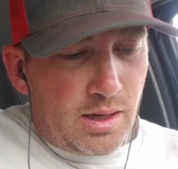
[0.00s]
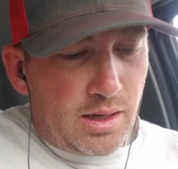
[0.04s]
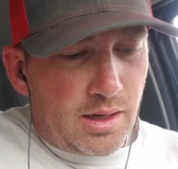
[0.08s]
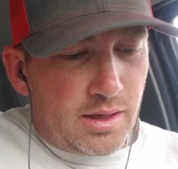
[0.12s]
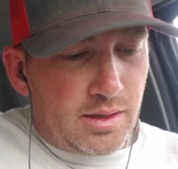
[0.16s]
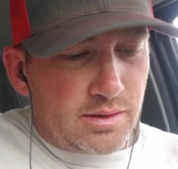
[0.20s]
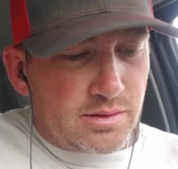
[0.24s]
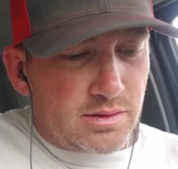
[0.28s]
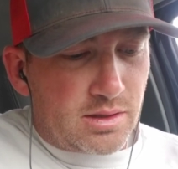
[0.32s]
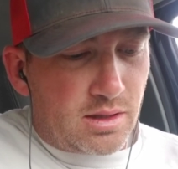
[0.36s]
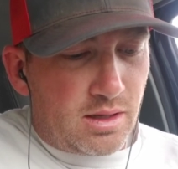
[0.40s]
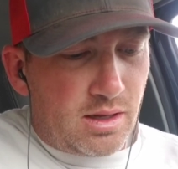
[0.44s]
It
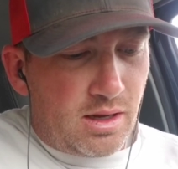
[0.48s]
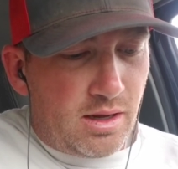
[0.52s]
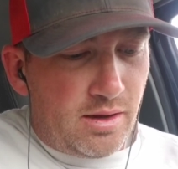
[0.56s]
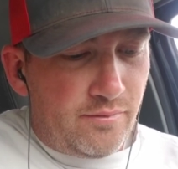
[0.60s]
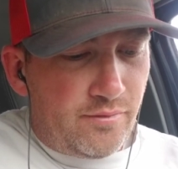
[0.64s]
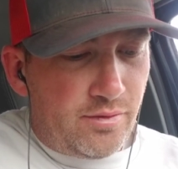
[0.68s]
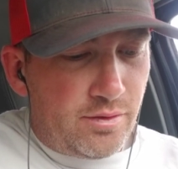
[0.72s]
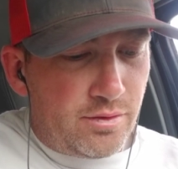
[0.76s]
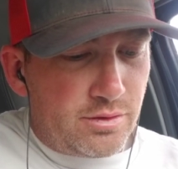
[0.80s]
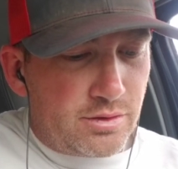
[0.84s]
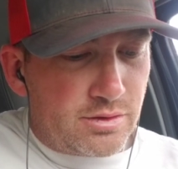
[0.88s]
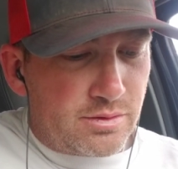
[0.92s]
is a
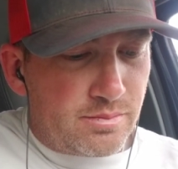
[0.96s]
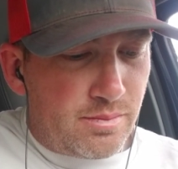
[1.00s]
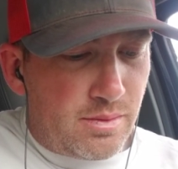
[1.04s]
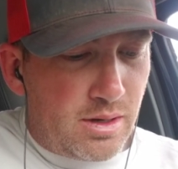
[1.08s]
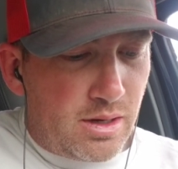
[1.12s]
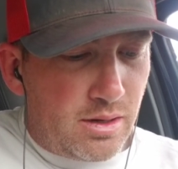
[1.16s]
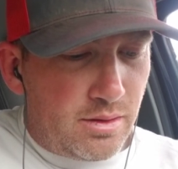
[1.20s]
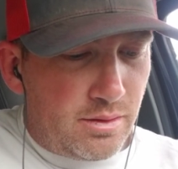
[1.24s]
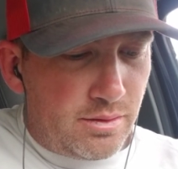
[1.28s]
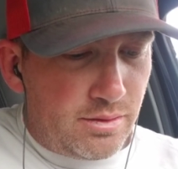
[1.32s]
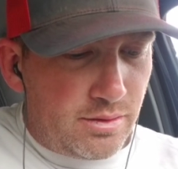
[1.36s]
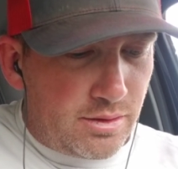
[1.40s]
love whose
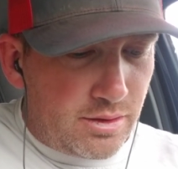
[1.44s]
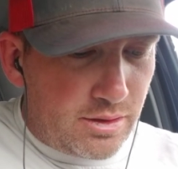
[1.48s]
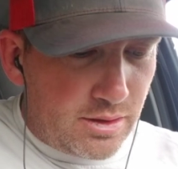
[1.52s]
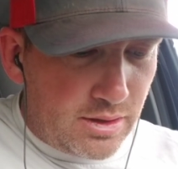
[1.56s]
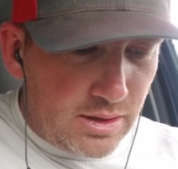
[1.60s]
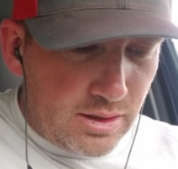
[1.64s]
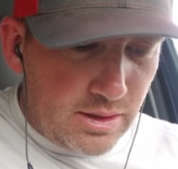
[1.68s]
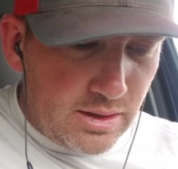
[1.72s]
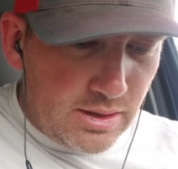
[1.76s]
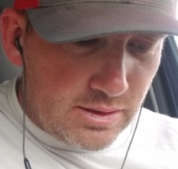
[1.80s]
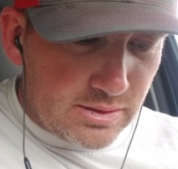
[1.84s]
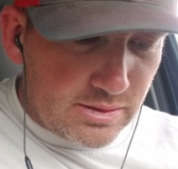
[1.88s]
month
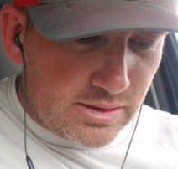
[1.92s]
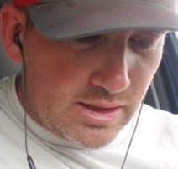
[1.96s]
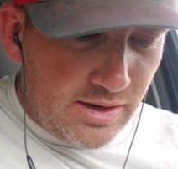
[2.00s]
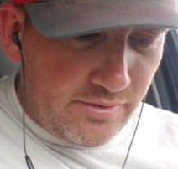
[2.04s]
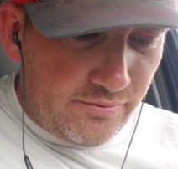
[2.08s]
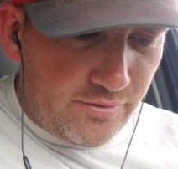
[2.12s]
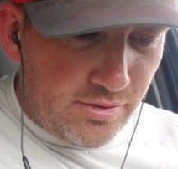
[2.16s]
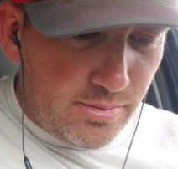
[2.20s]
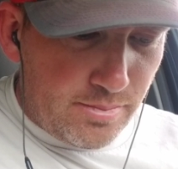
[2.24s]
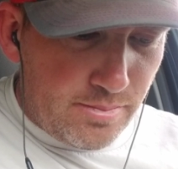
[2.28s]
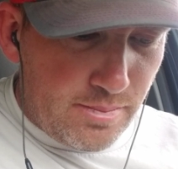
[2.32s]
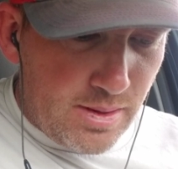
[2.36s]
is
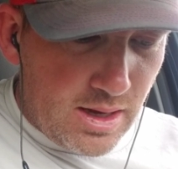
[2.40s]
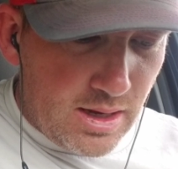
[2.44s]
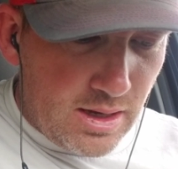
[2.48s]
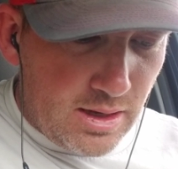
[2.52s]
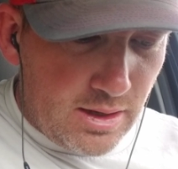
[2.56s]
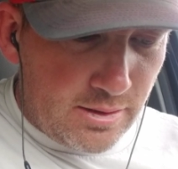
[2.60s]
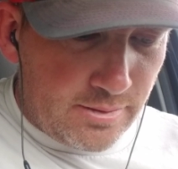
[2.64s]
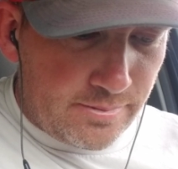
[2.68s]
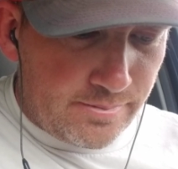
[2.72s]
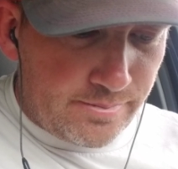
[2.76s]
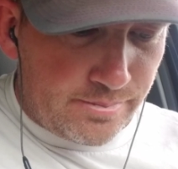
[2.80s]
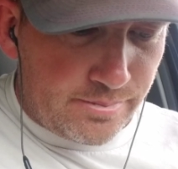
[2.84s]
ever
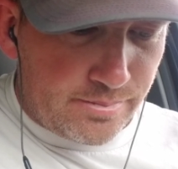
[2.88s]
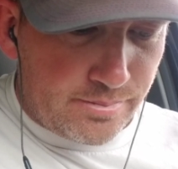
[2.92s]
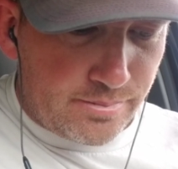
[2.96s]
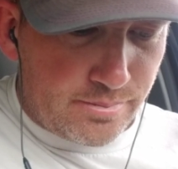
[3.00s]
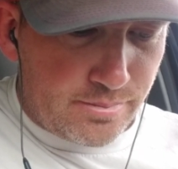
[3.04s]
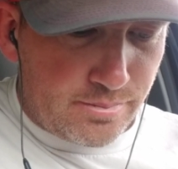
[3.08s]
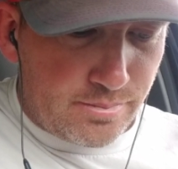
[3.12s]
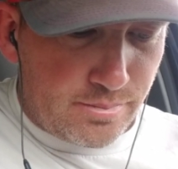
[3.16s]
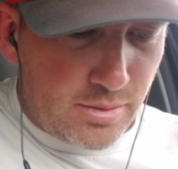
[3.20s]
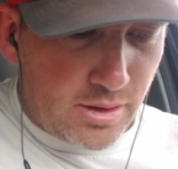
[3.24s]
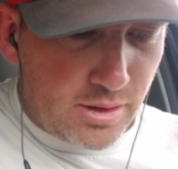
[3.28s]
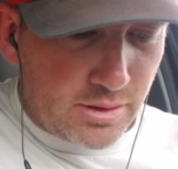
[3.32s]
May.
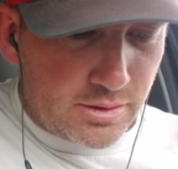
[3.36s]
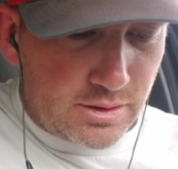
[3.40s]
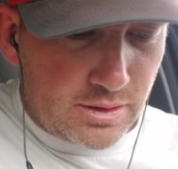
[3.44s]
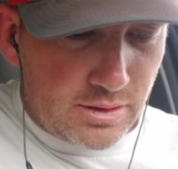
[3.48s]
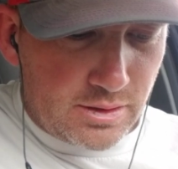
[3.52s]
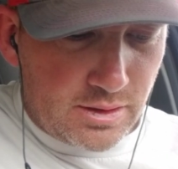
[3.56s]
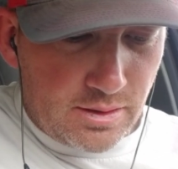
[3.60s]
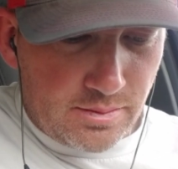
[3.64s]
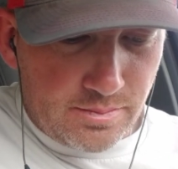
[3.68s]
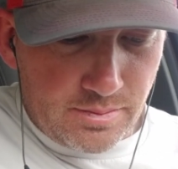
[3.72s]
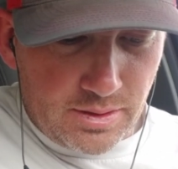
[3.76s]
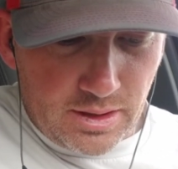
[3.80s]

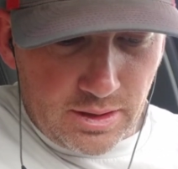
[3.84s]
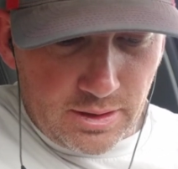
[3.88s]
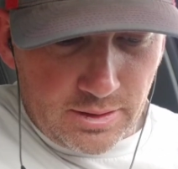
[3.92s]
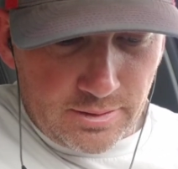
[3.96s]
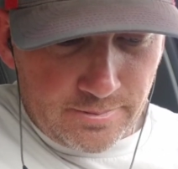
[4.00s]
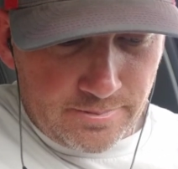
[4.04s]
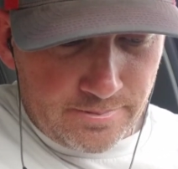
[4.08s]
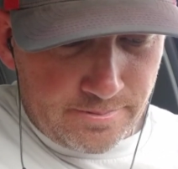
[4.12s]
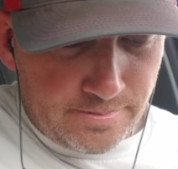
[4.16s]
Martin Ami.